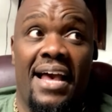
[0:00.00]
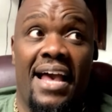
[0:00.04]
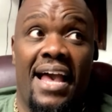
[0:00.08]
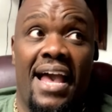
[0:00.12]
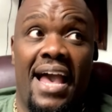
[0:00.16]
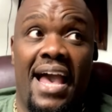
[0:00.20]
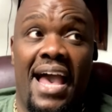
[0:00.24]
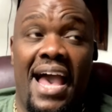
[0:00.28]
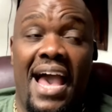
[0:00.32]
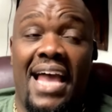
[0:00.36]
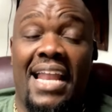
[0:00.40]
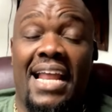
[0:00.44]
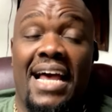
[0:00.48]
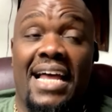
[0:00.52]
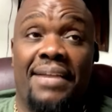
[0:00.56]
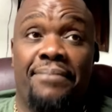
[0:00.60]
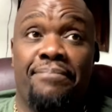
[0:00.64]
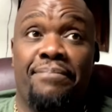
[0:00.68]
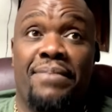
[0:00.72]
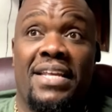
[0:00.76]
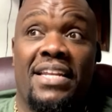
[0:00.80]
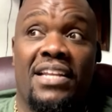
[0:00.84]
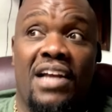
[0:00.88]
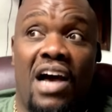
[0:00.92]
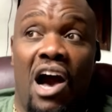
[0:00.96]
Had I
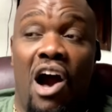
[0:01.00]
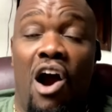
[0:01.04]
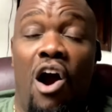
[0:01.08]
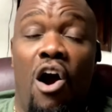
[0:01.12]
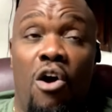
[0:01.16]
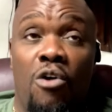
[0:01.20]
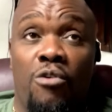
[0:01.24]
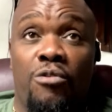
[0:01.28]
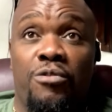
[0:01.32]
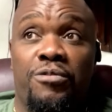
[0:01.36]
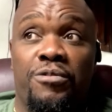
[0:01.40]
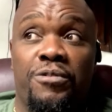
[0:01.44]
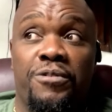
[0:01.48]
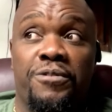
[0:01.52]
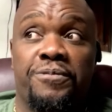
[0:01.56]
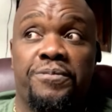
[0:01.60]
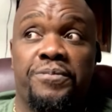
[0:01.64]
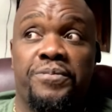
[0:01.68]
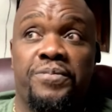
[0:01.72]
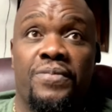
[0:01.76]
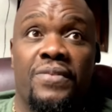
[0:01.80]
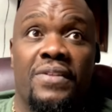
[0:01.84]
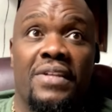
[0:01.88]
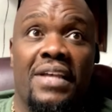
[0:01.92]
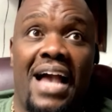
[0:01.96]
been off,
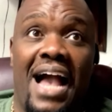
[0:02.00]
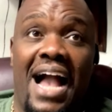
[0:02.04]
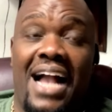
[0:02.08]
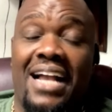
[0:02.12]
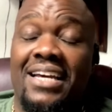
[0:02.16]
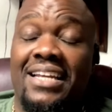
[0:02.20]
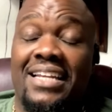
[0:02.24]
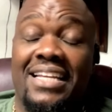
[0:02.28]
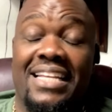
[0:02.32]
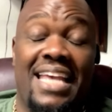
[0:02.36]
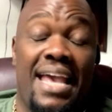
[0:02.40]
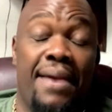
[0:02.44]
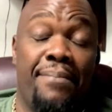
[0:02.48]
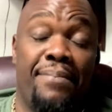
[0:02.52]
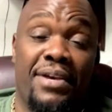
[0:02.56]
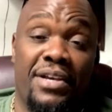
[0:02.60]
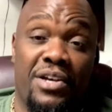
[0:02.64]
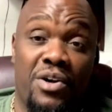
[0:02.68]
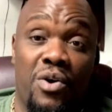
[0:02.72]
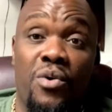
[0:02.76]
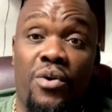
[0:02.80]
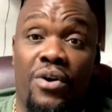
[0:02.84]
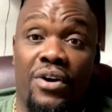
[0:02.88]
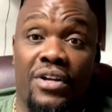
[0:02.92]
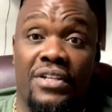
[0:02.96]
I could have kept it
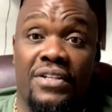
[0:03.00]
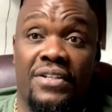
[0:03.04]
going.